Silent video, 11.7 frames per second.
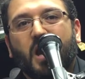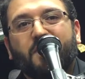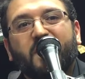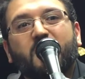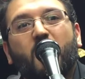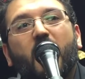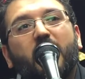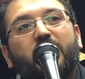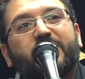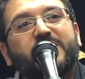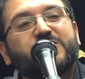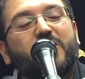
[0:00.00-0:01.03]
I think all
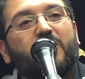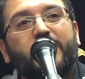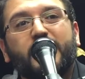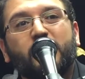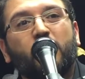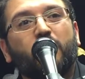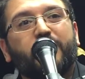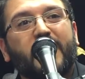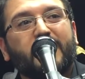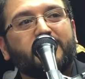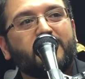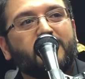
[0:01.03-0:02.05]
of us already know
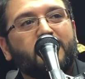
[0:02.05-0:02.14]
that